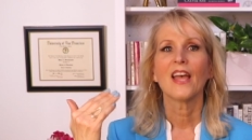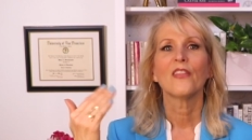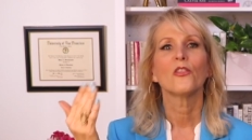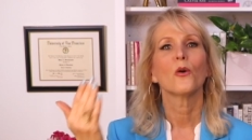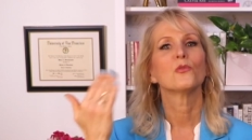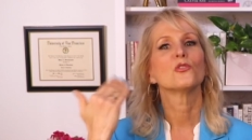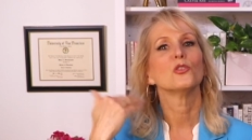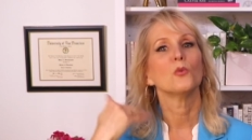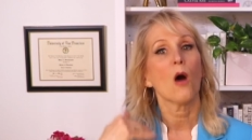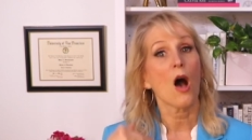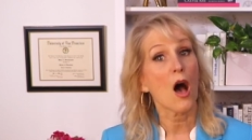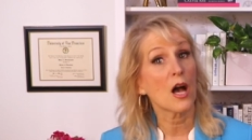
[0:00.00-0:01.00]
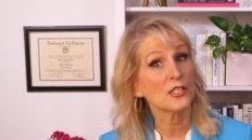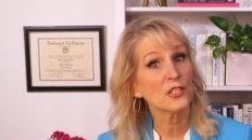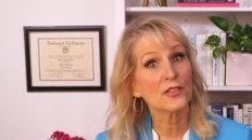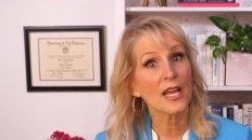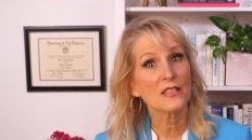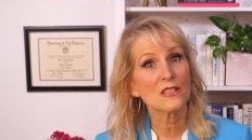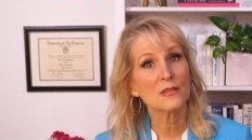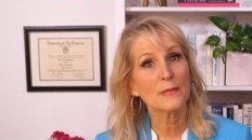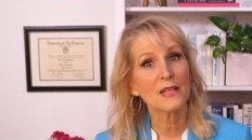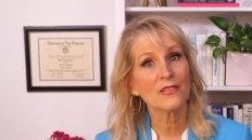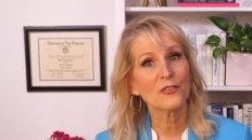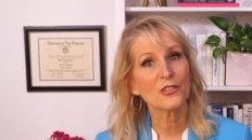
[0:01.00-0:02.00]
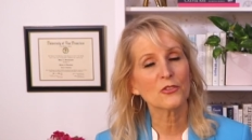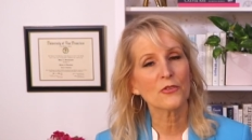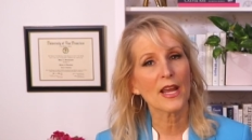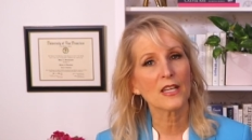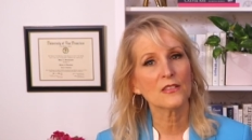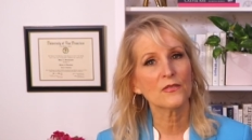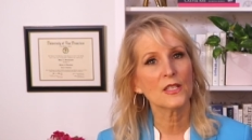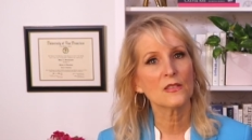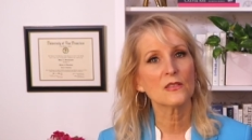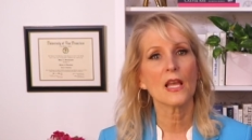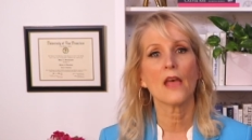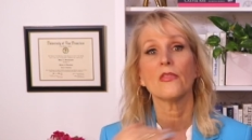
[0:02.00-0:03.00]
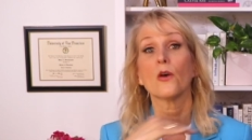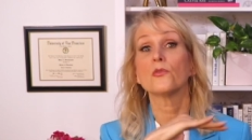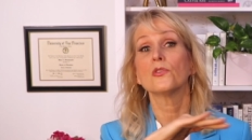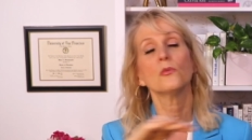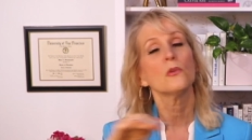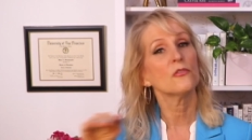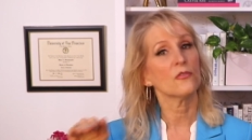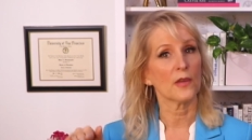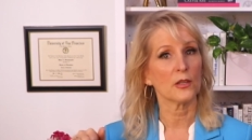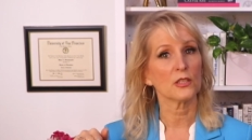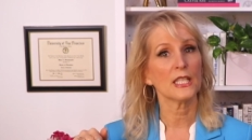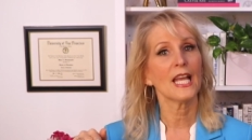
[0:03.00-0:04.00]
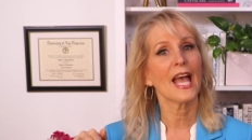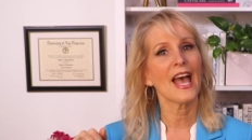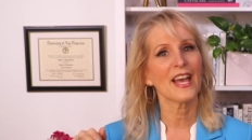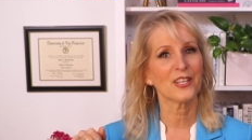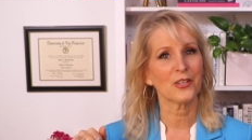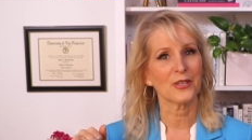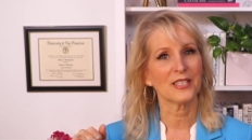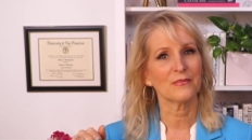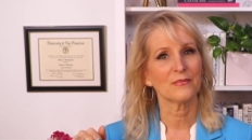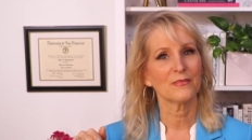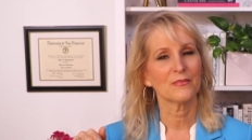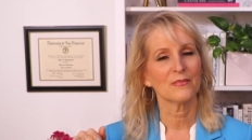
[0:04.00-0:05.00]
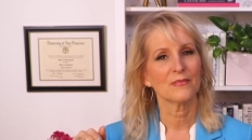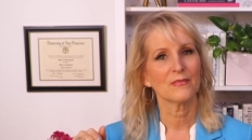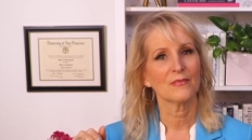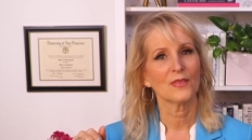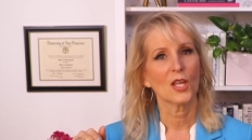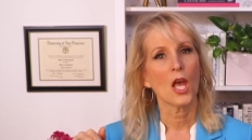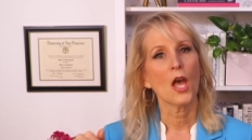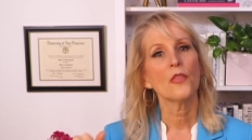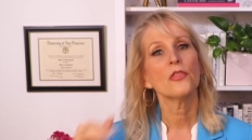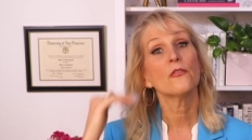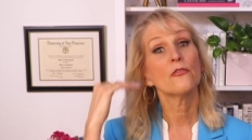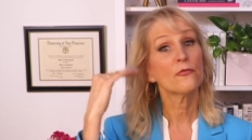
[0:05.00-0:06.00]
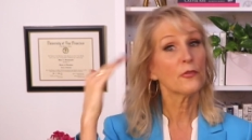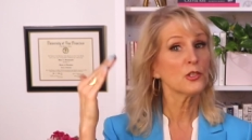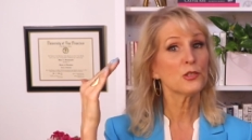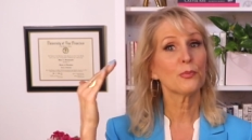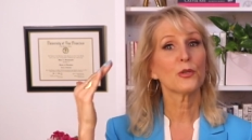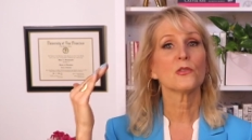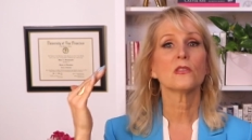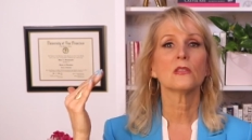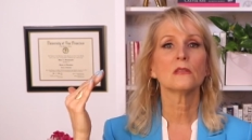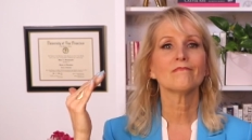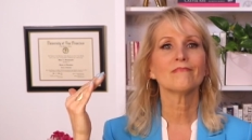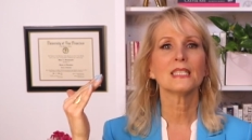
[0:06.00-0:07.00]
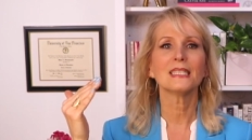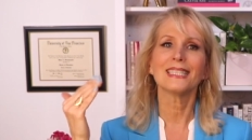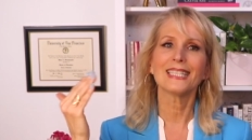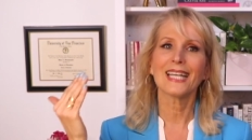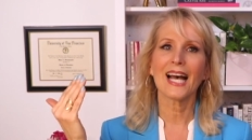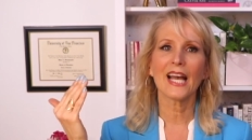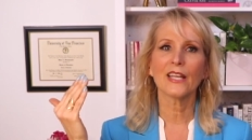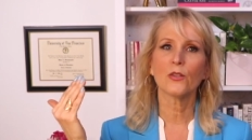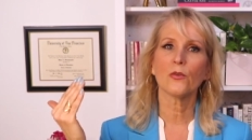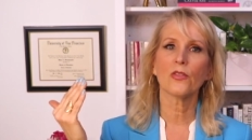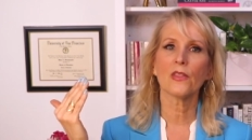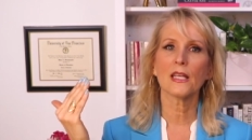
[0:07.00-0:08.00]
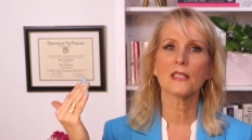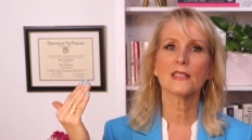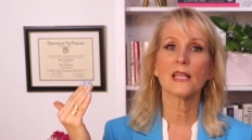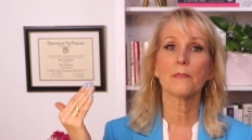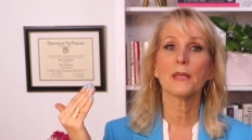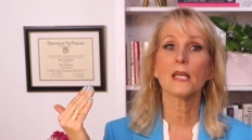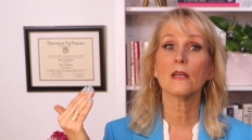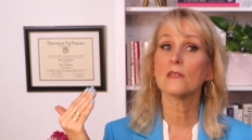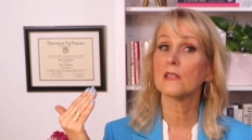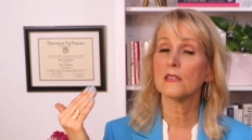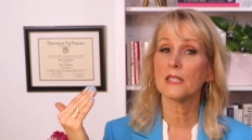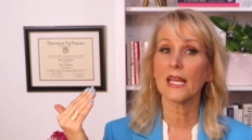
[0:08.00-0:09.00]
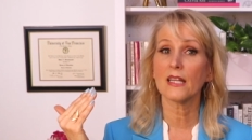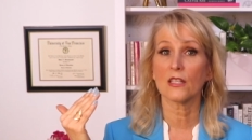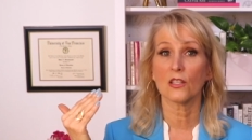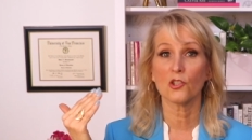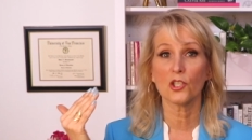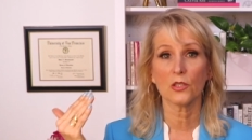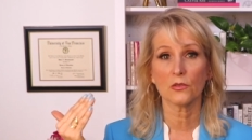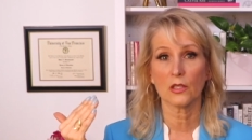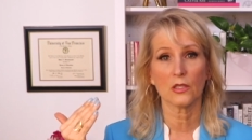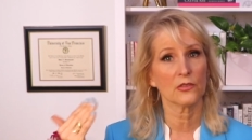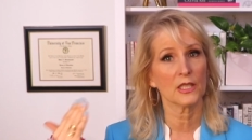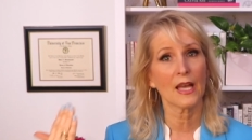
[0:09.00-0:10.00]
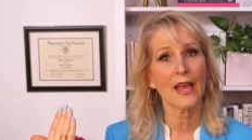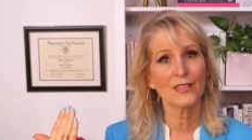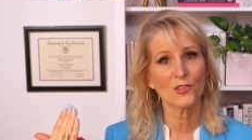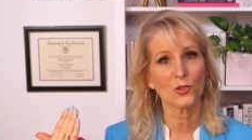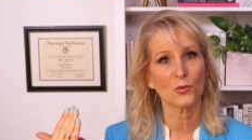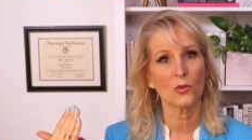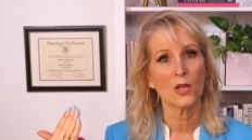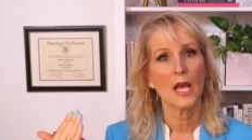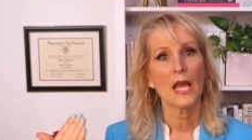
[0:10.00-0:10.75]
those who underestimate their attractiveness, and those who are fairly accurate. The first person is the guy who thinks that because he dated a cheerleader in high school,